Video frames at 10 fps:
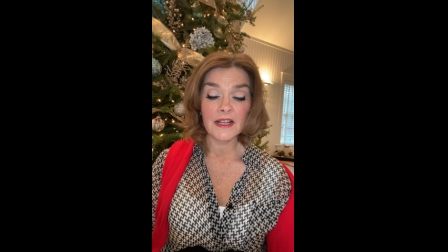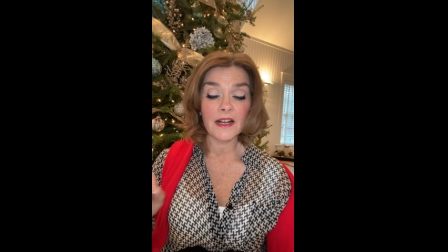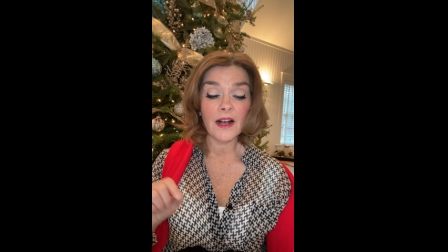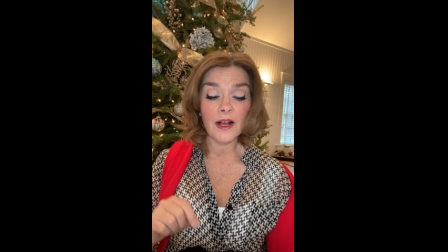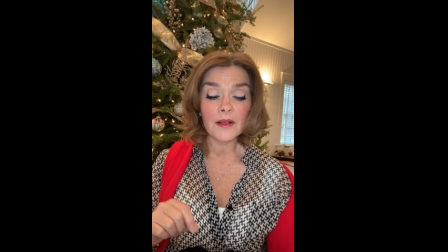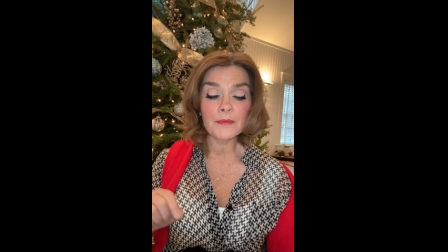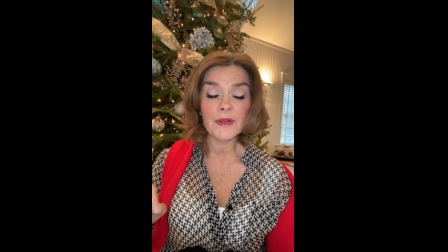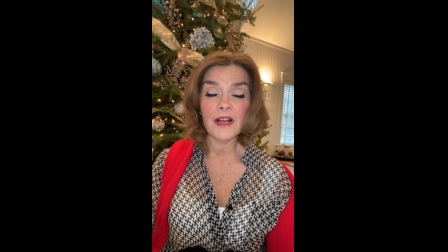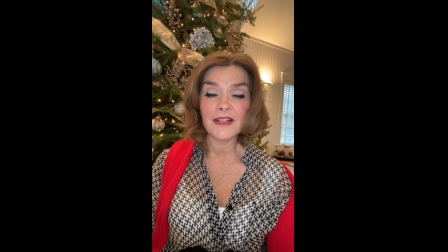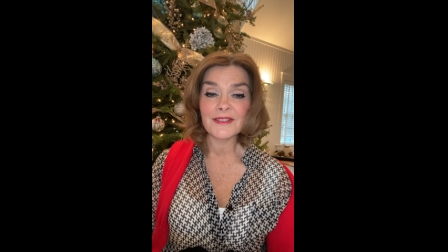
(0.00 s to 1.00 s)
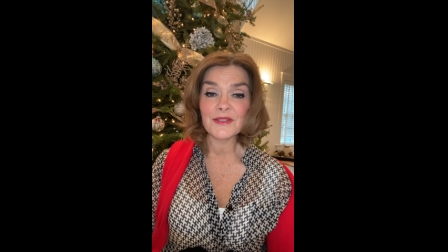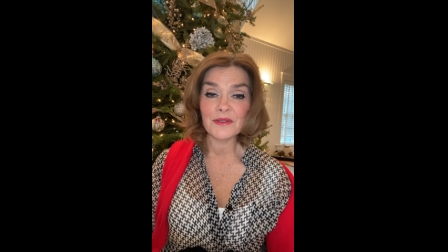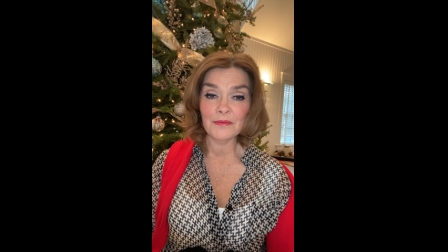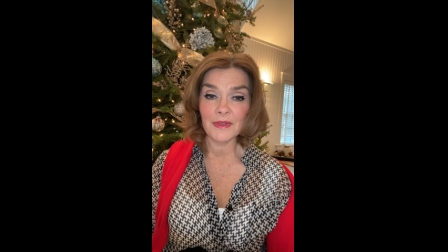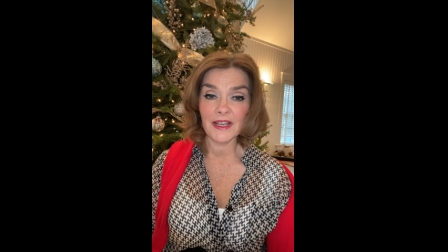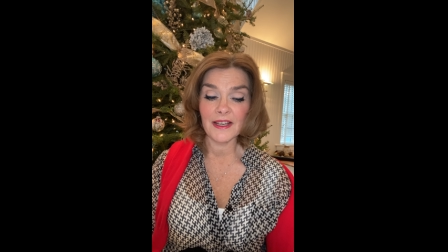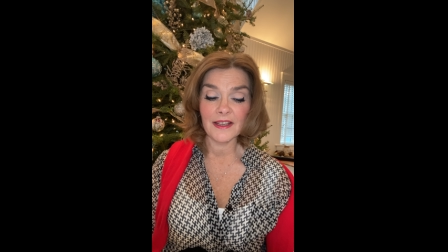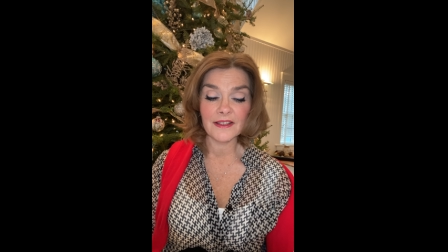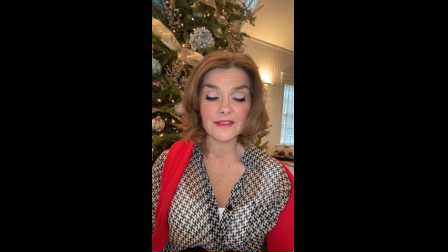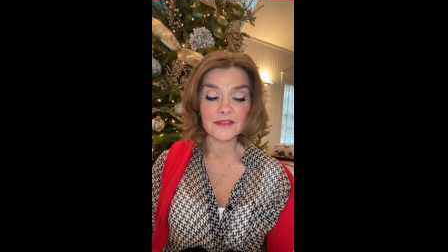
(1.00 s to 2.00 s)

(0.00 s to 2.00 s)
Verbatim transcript: Come unto me.